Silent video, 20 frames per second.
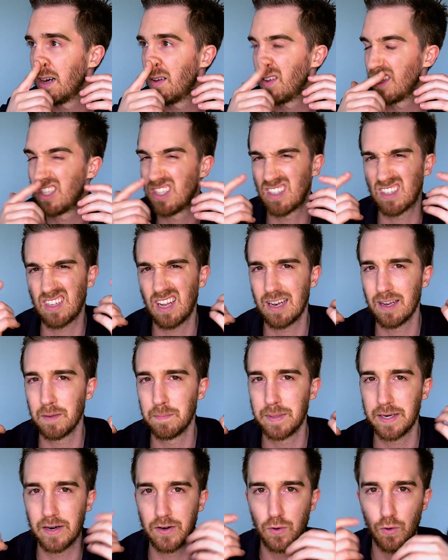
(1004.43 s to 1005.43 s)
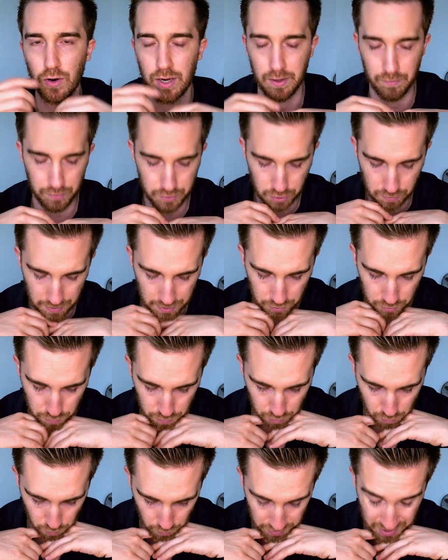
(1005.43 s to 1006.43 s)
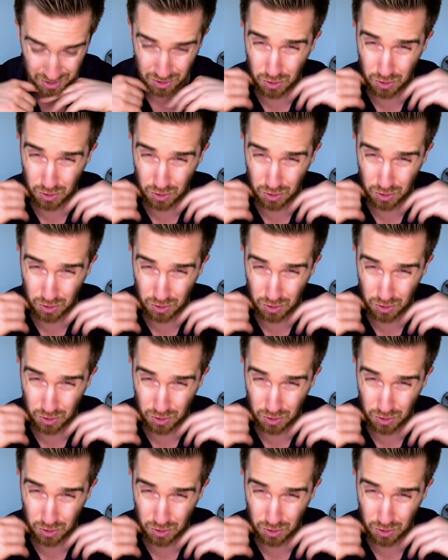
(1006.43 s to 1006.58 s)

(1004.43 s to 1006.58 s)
Which is a little bit annoying if you're trying to do recording.